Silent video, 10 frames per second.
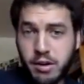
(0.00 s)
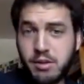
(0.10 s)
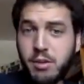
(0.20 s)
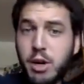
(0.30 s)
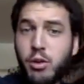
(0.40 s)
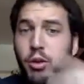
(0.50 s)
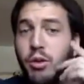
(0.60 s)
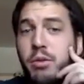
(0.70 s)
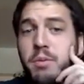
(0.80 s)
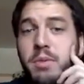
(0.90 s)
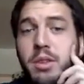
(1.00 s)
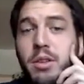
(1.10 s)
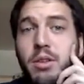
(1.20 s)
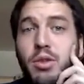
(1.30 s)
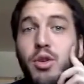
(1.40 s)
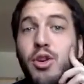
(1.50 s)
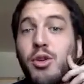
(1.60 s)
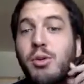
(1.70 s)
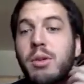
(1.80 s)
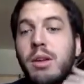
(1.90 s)
is the beer guru to
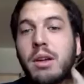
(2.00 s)
you.